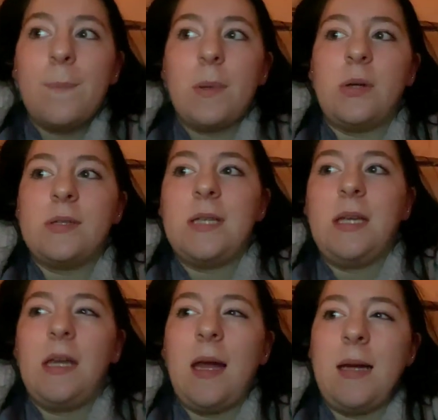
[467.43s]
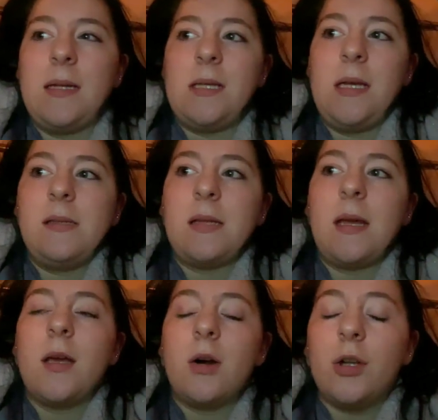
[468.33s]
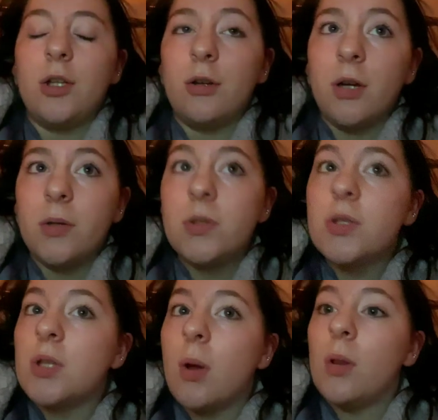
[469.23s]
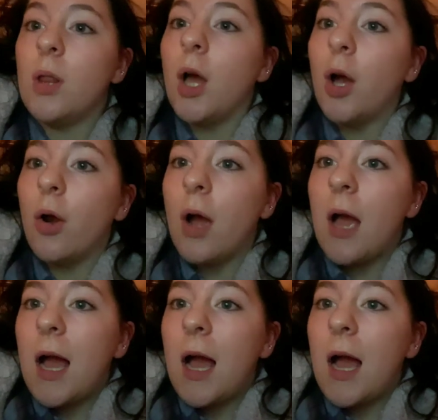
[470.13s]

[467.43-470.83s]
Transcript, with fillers: because singing and acting it's like on your own solo